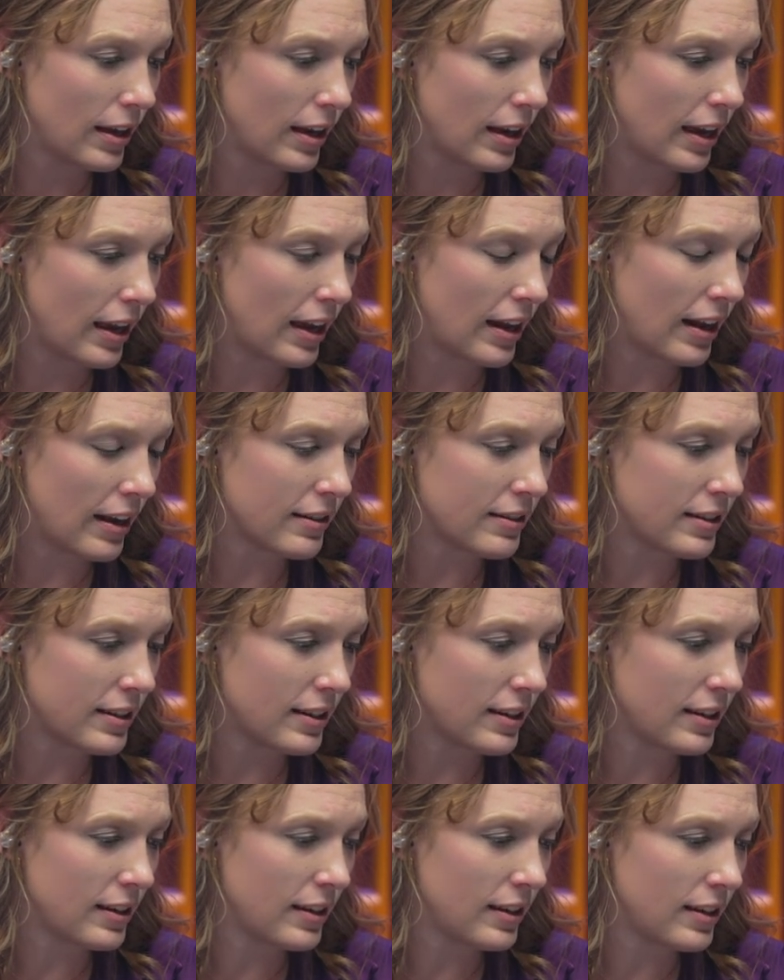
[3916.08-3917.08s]
and I
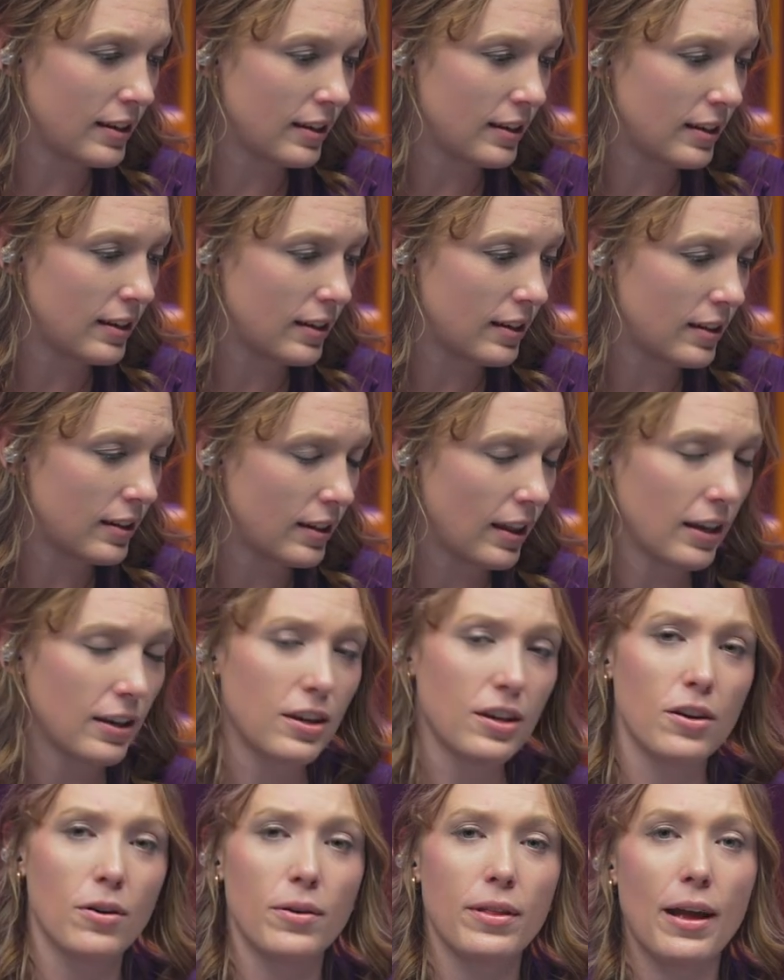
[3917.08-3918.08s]
see,
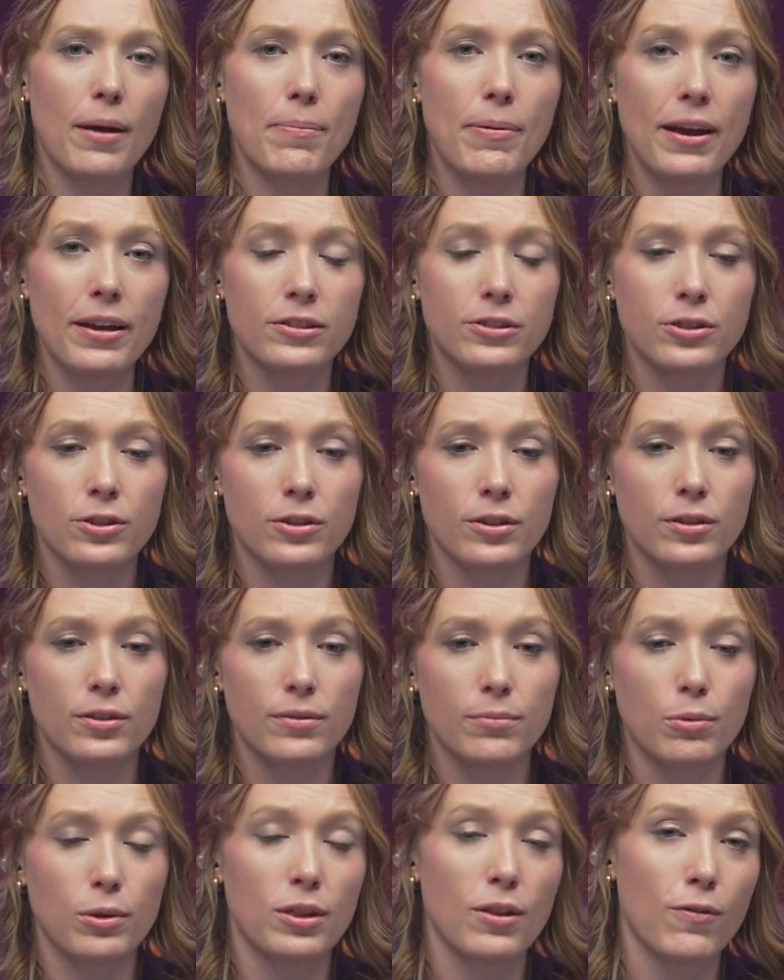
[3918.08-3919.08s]
in that picture
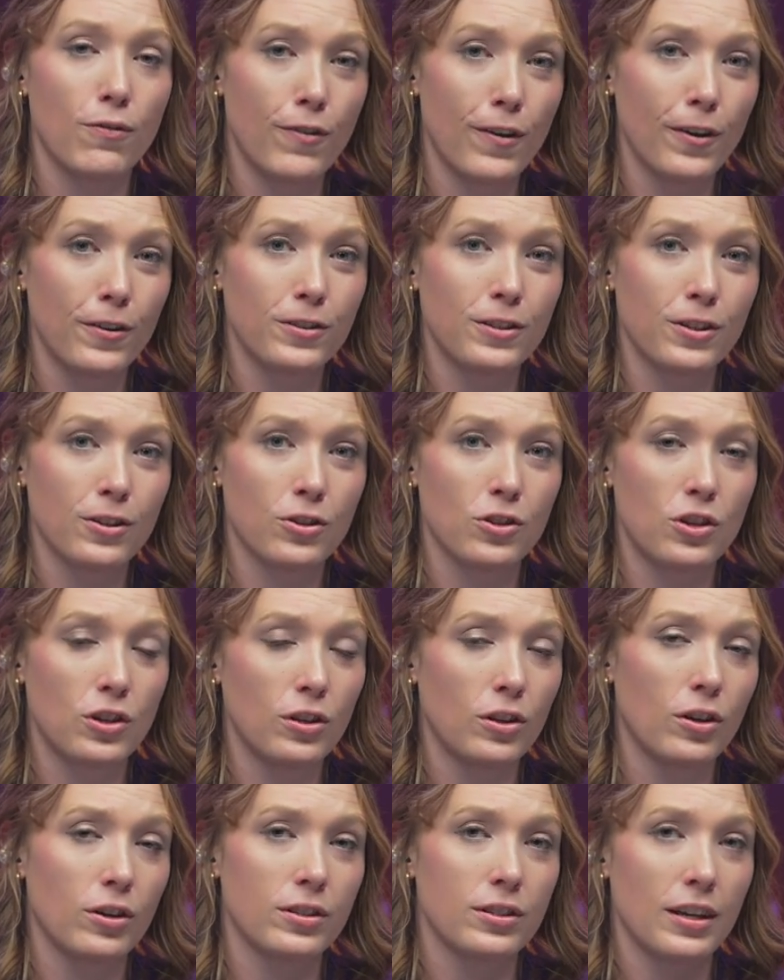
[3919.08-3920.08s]
with the filter, she
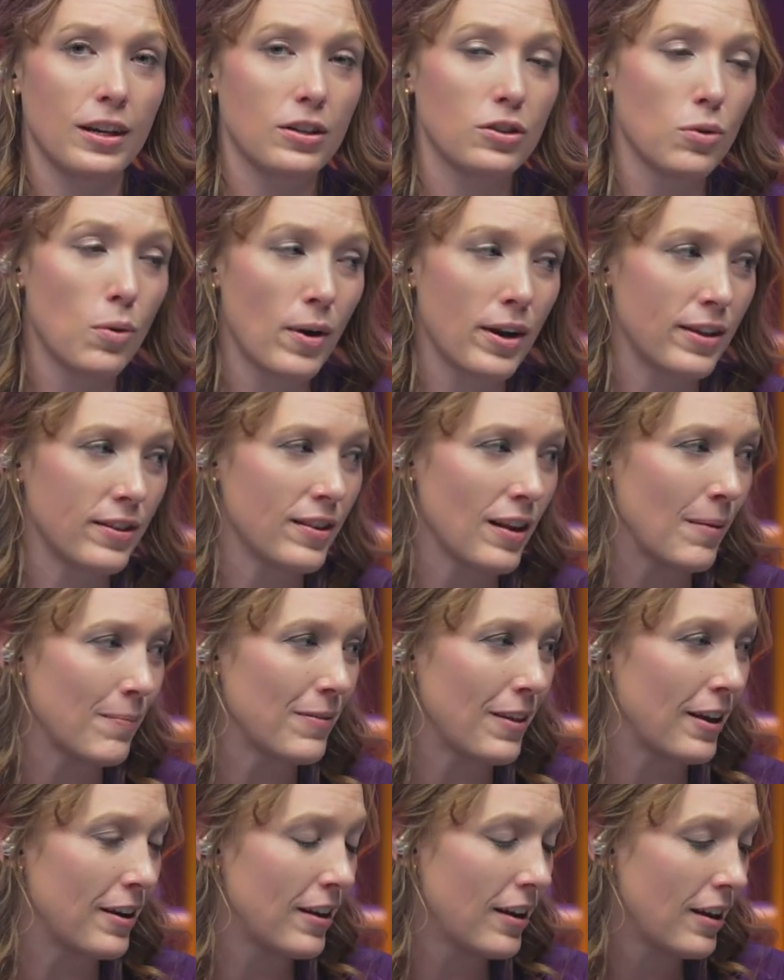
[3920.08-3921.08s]
looks like 20
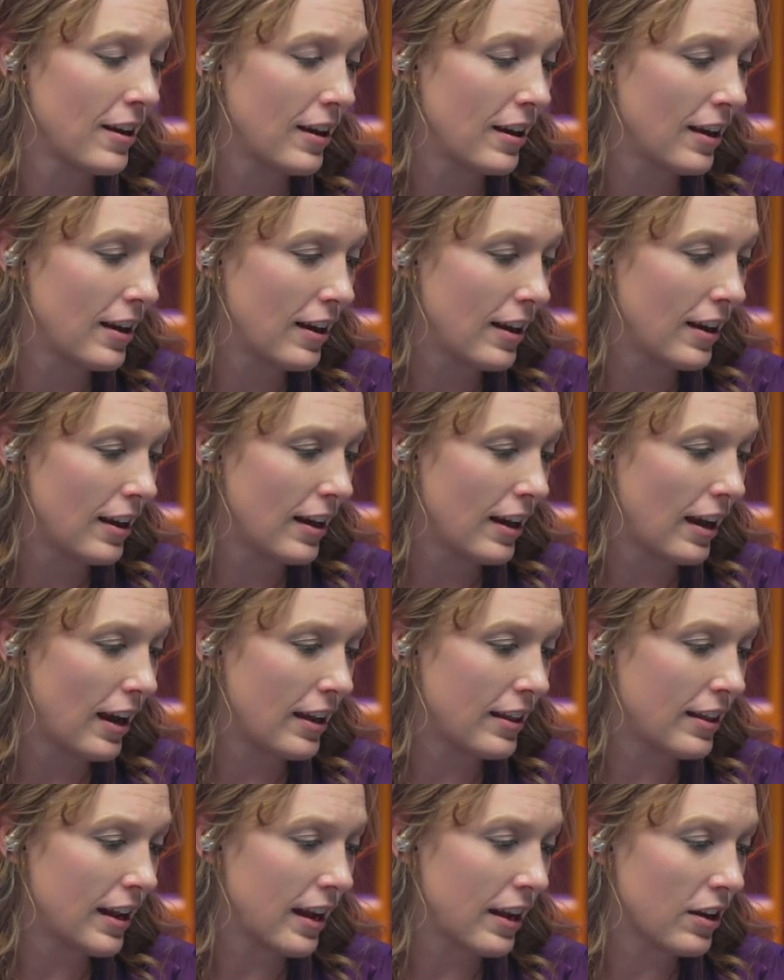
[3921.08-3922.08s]
something. And
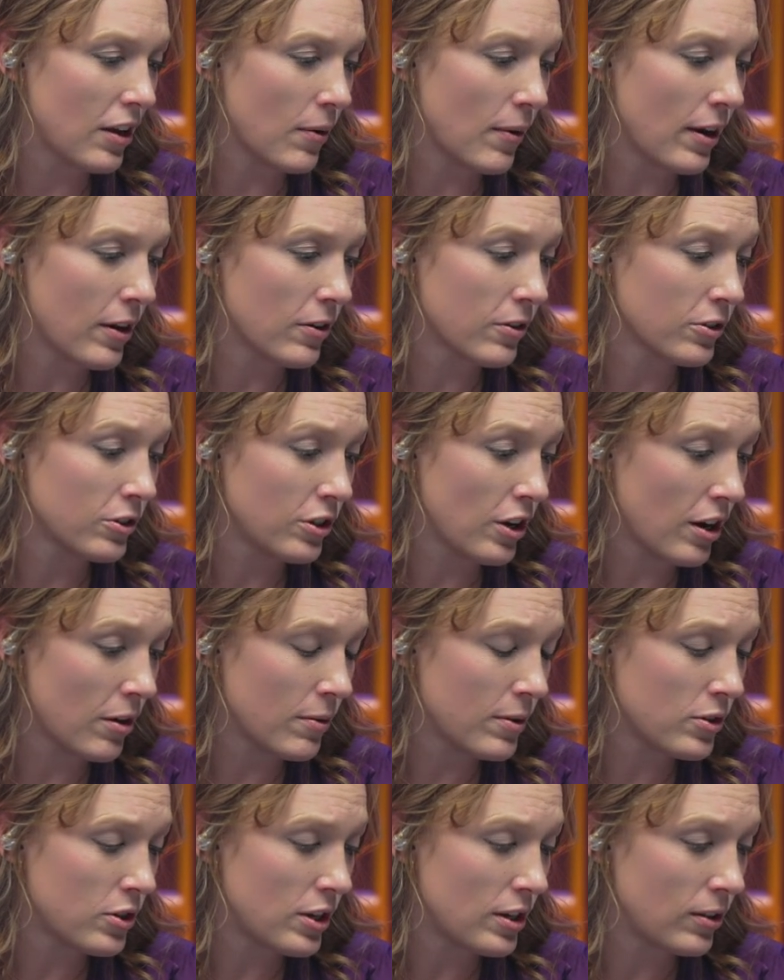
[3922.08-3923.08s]
then I go on her show
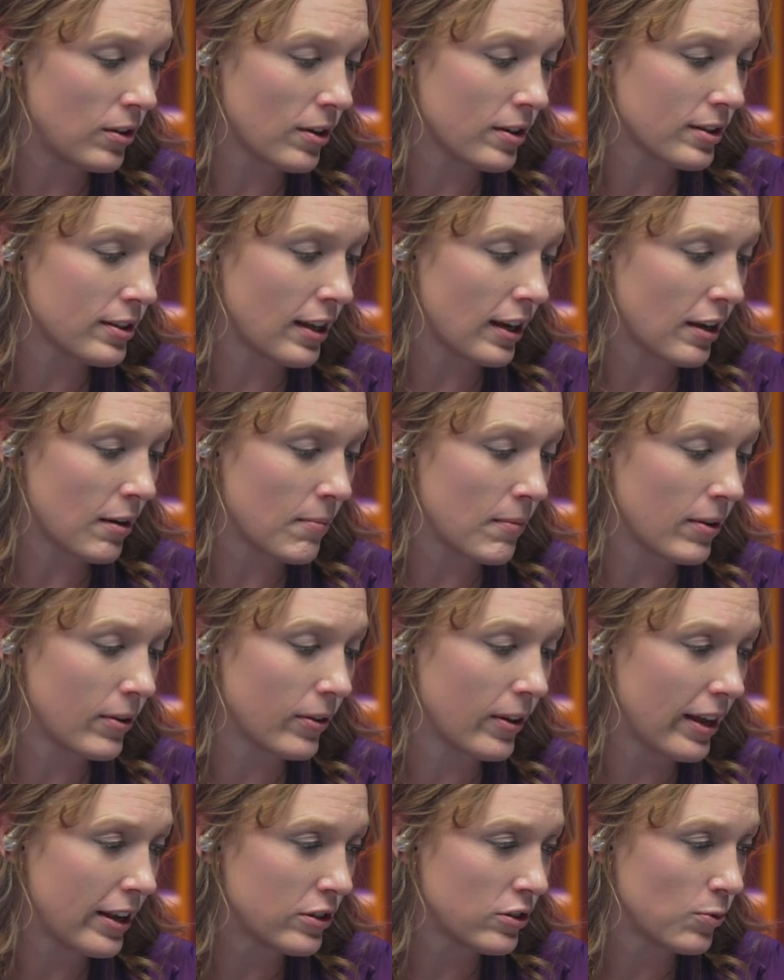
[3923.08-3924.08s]
and she looks like a
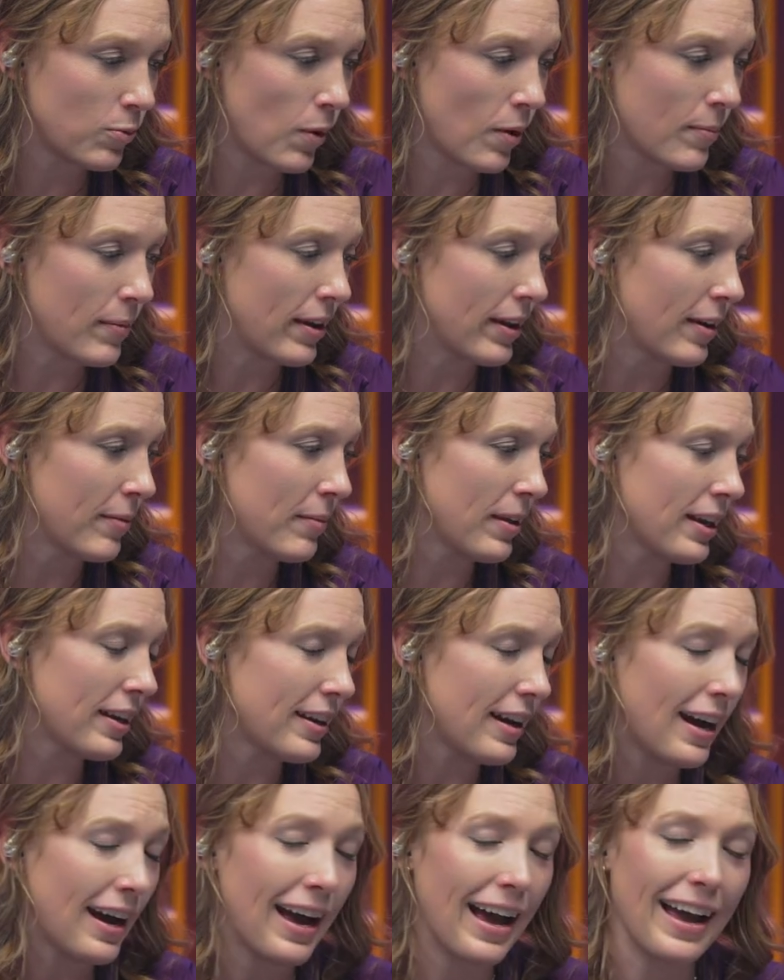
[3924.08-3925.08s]
middle-aged woman. I'm like,
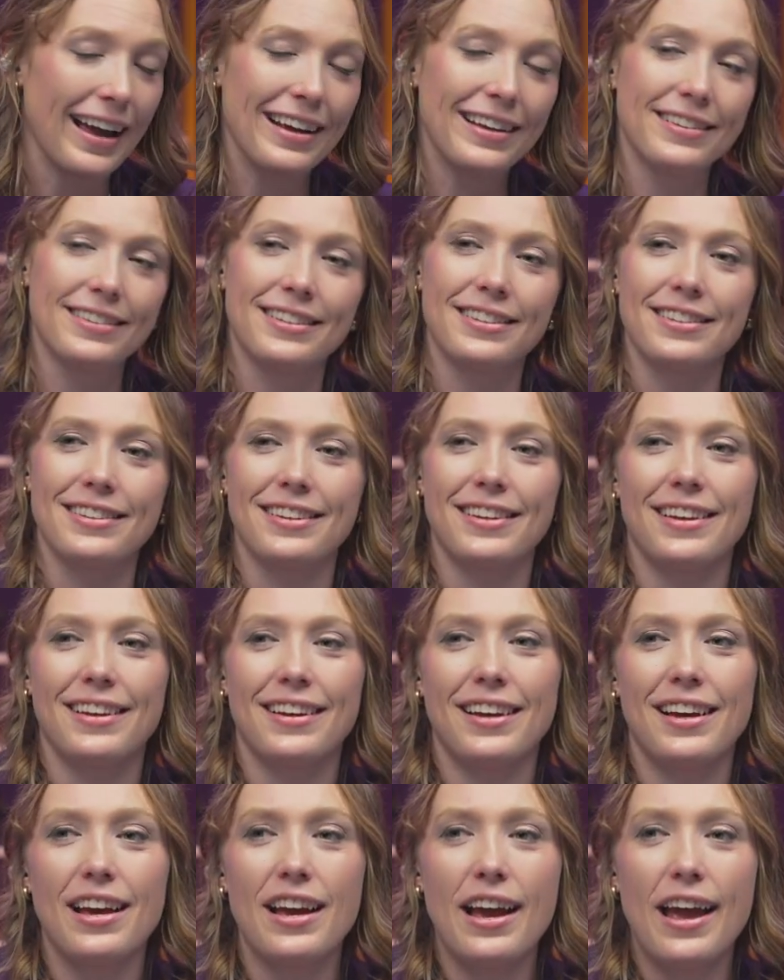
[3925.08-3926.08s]
guys,
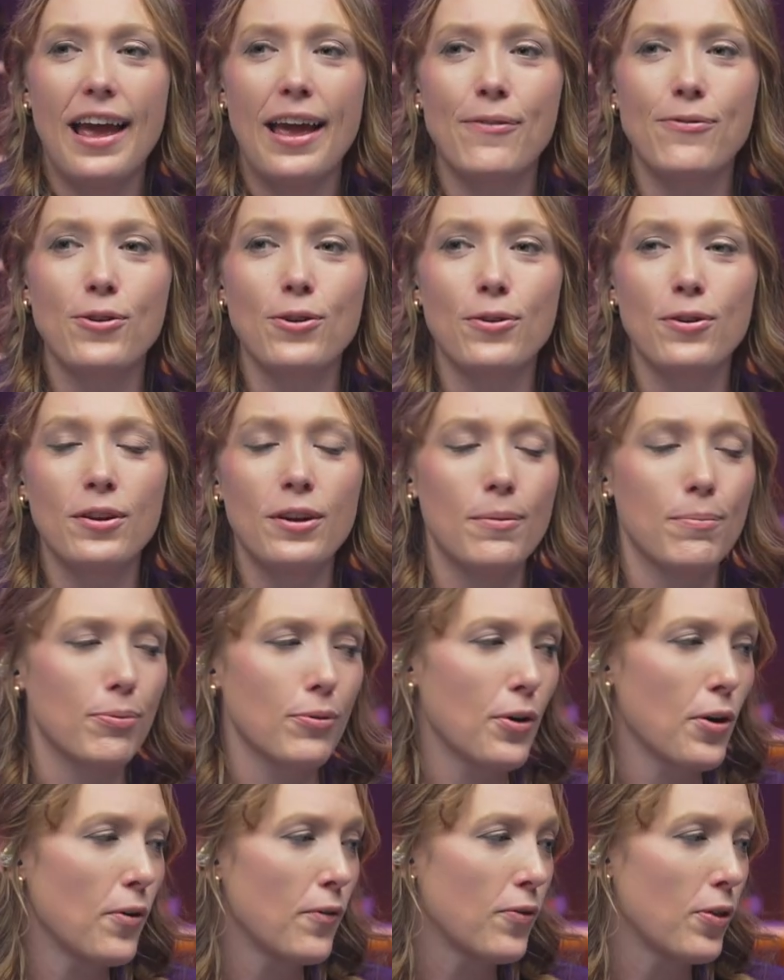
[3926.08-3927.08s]
if you're going to
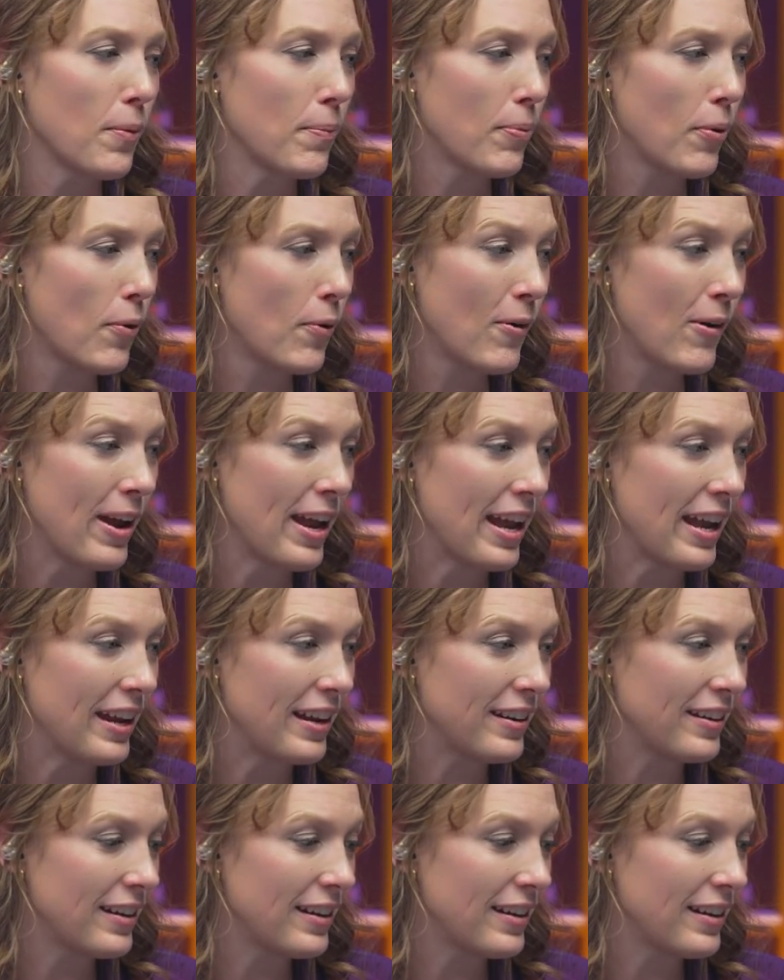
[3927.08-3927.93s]
prove the point,